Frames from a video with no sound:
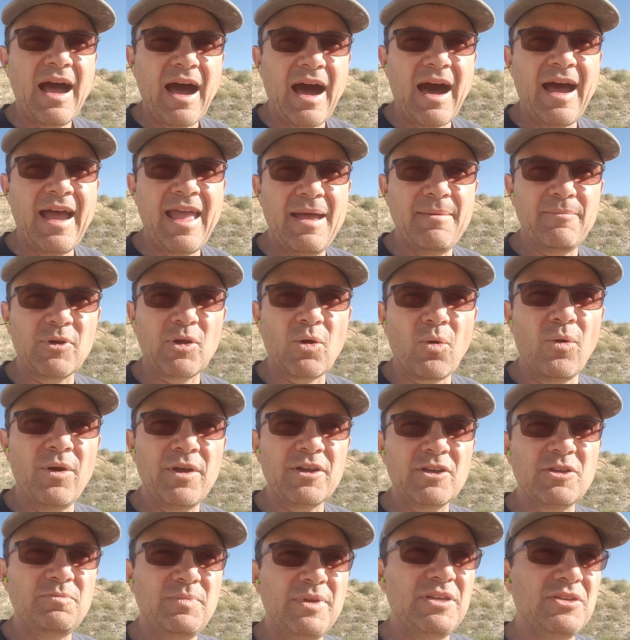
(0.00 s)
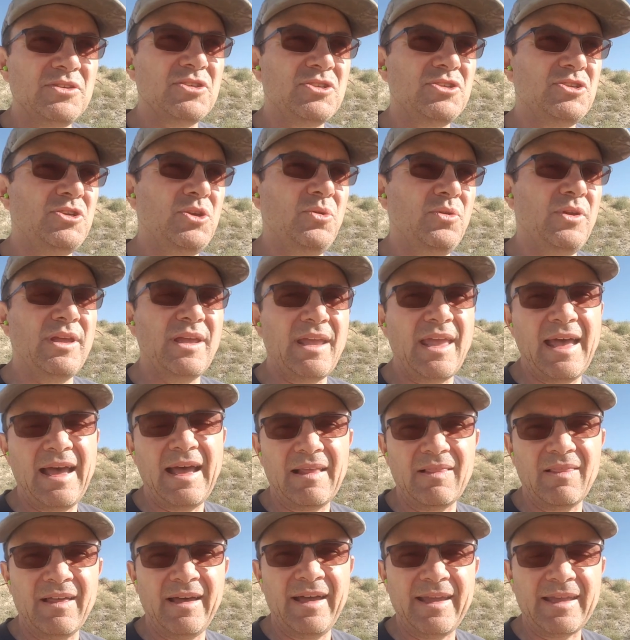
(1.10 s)
I am going to be shooting
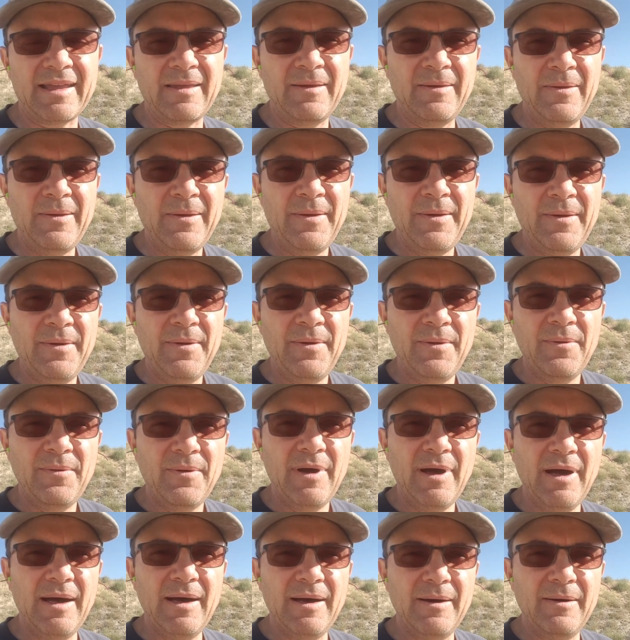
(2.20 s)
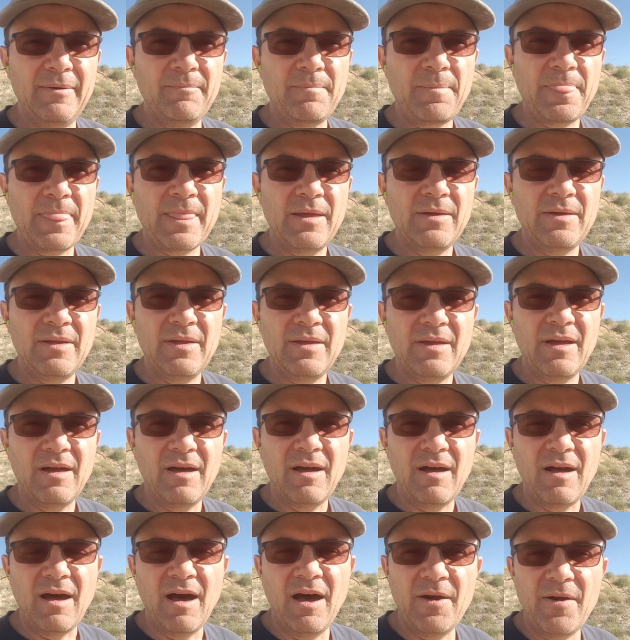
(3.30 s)
at like
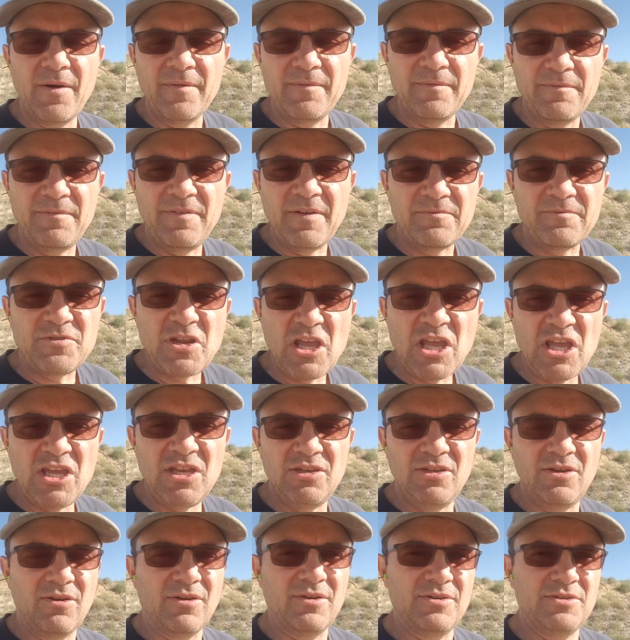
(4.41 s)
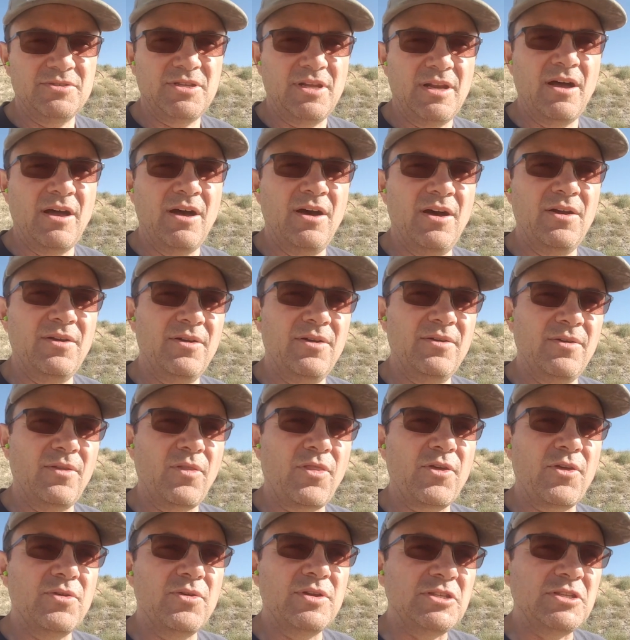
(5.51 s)
115 yards and
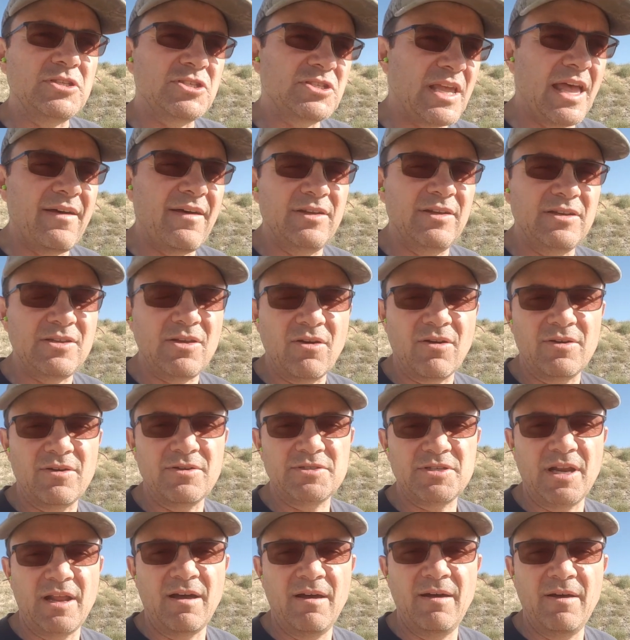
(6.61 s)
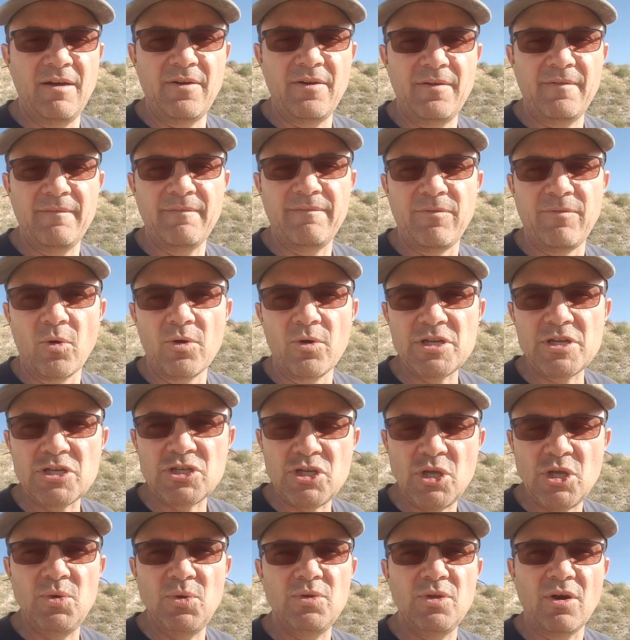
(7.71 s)
137 yards and
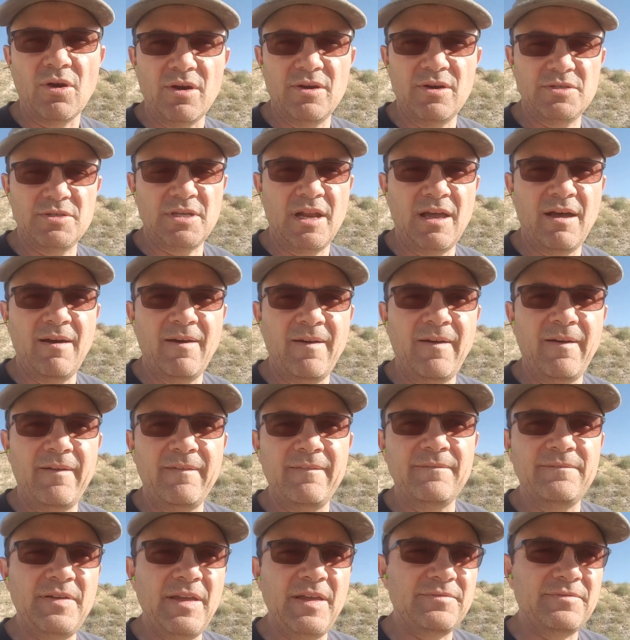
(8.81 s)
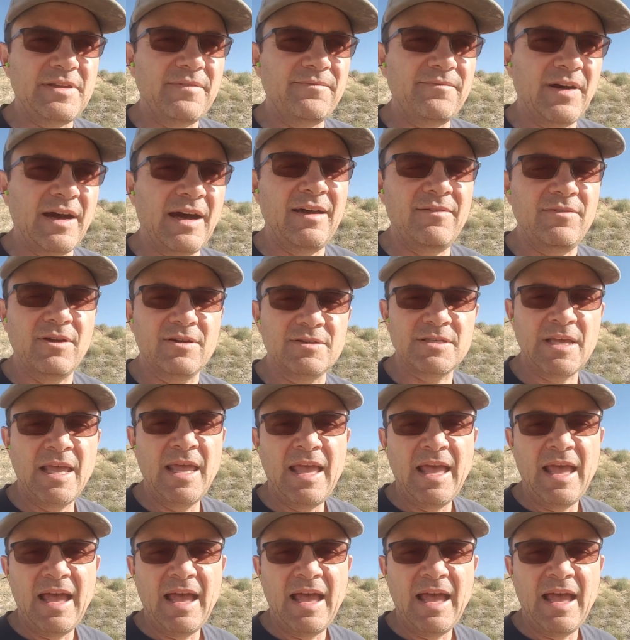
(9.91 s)
142 yards and 155 yards.